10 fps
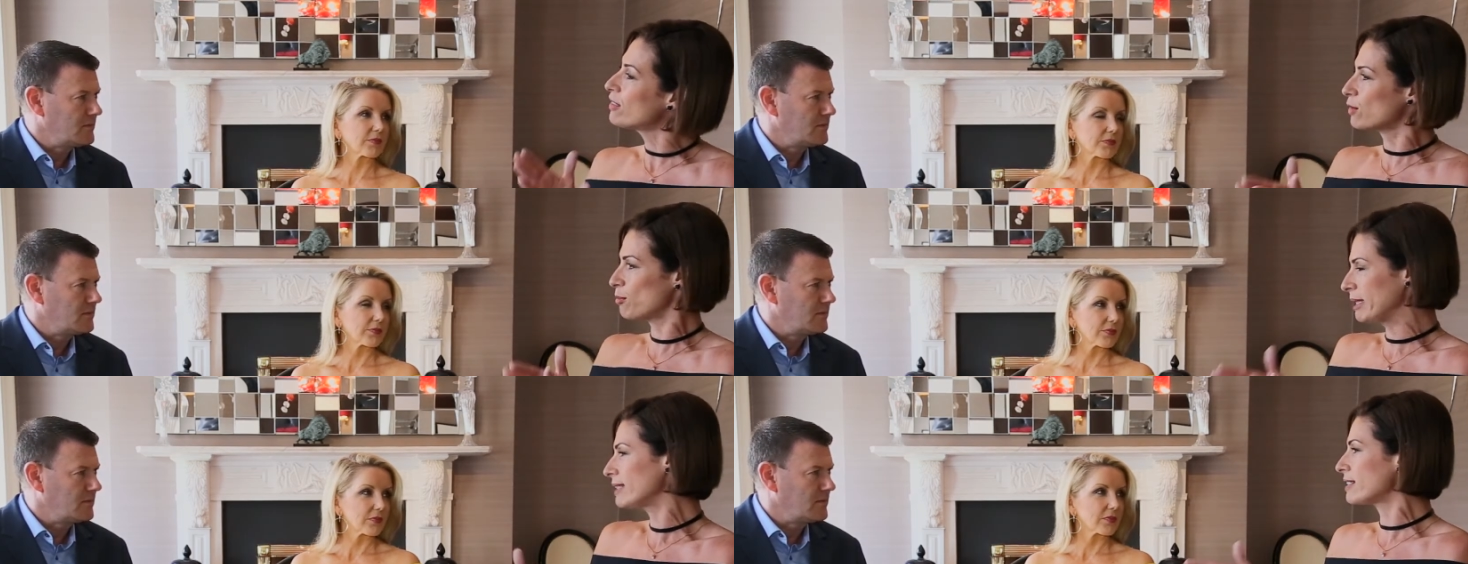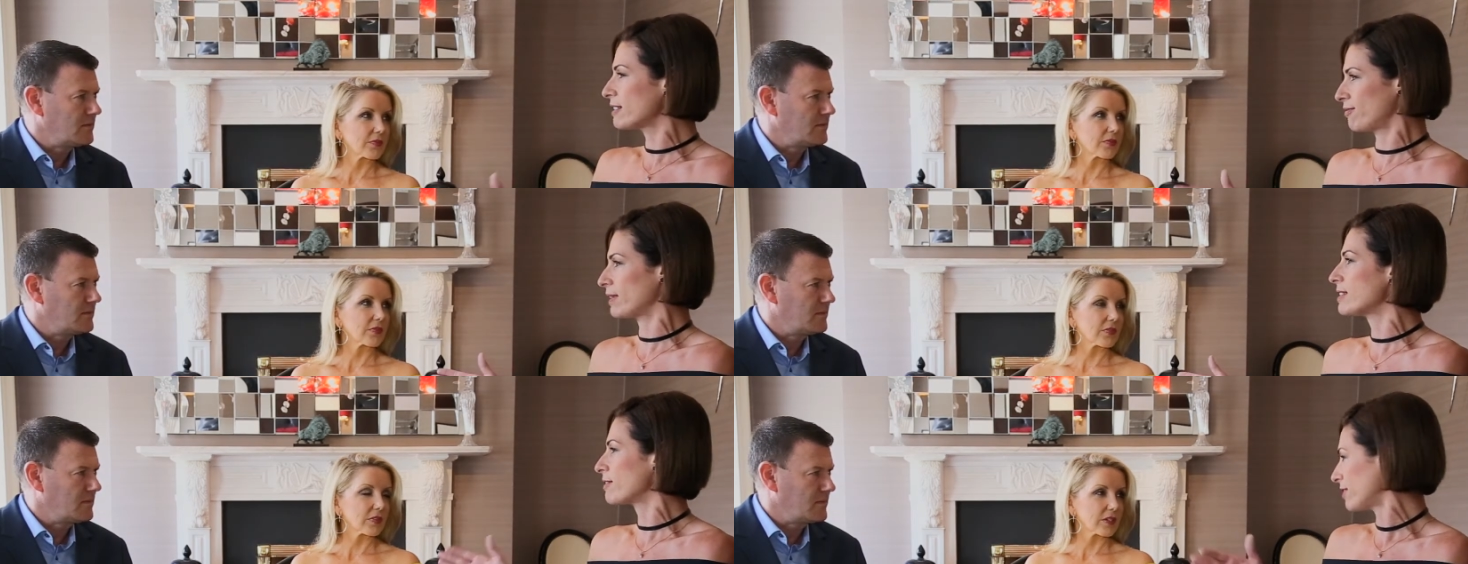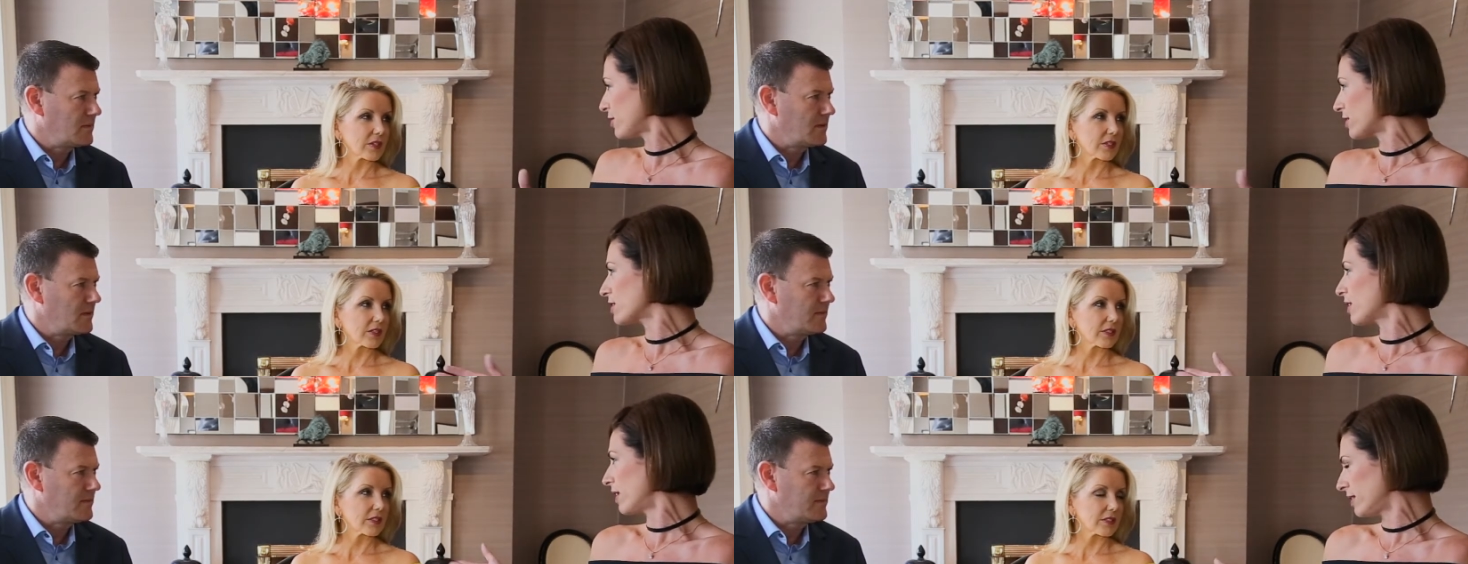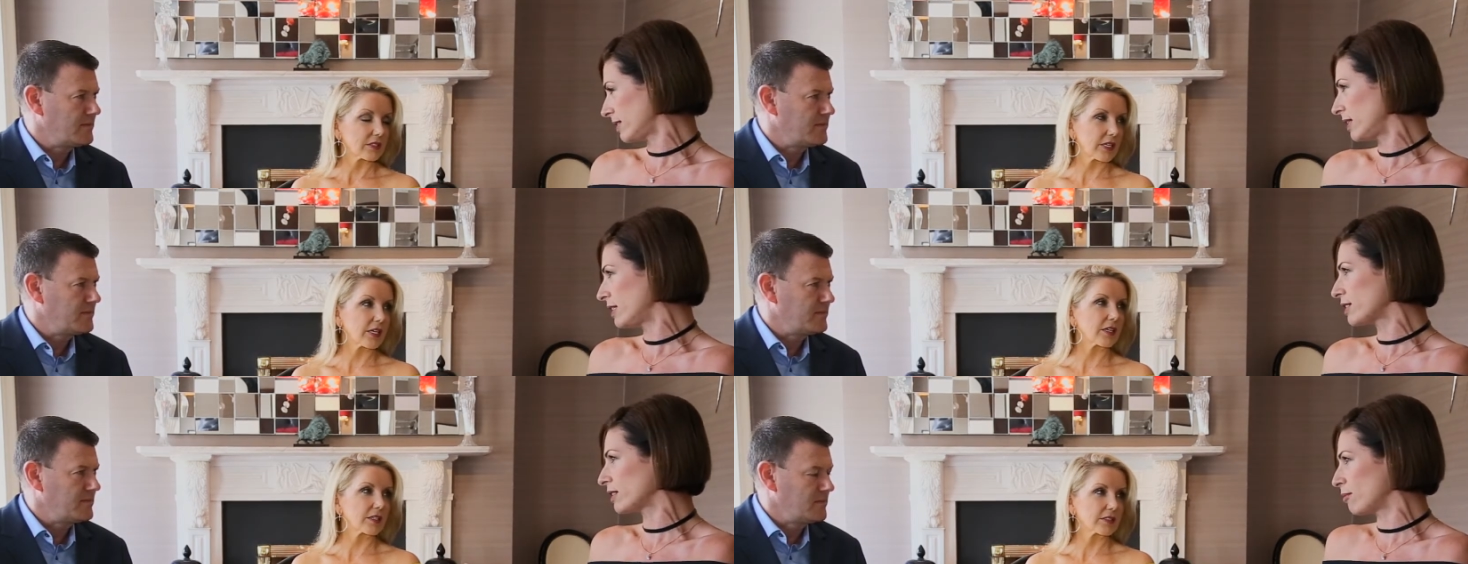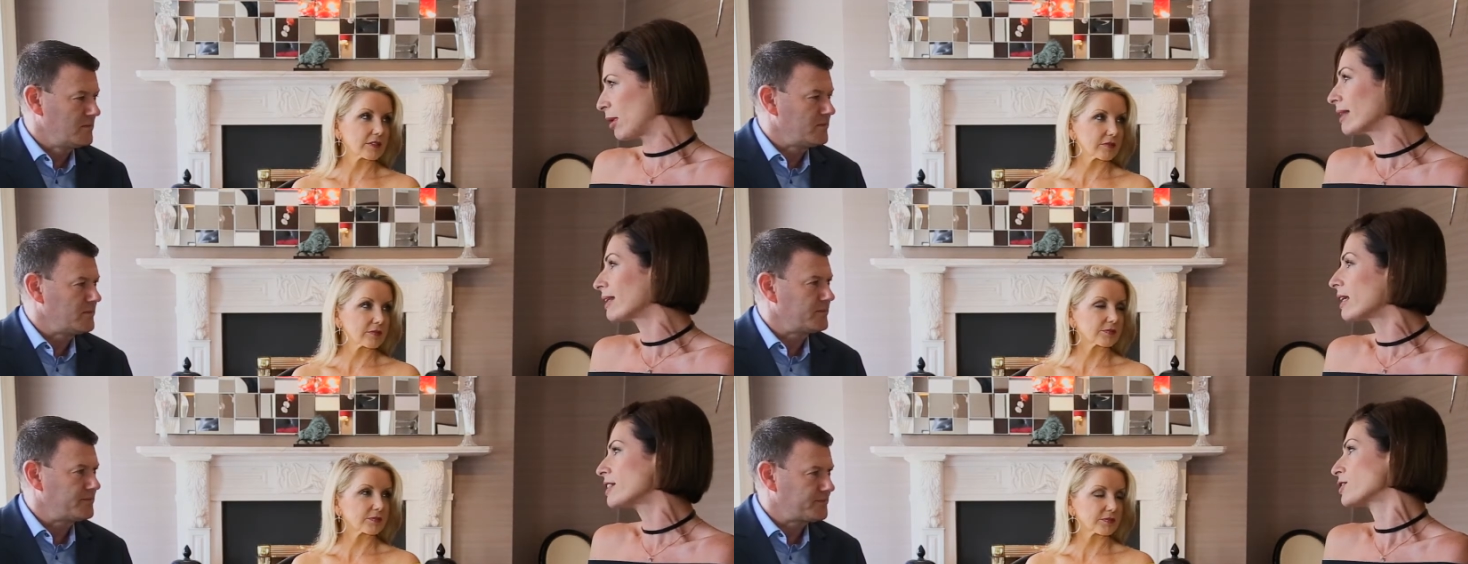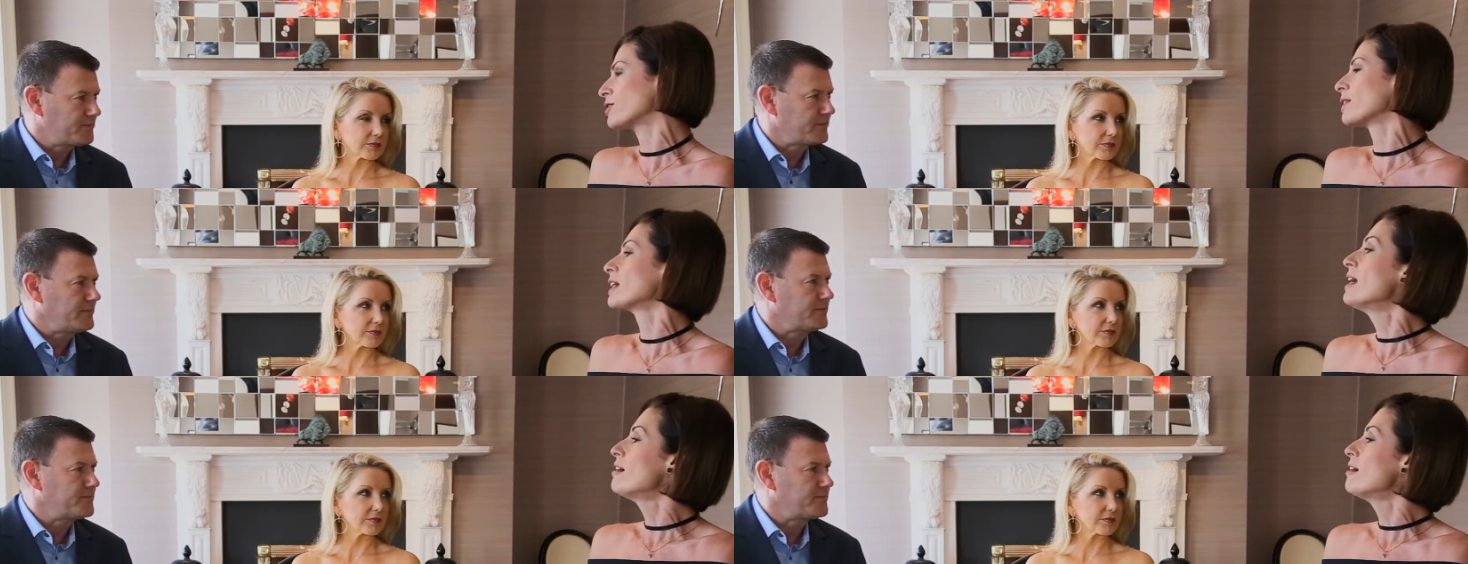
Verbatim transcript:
Speaker 1: There are many different divisions on, yeah. into the modeling industry.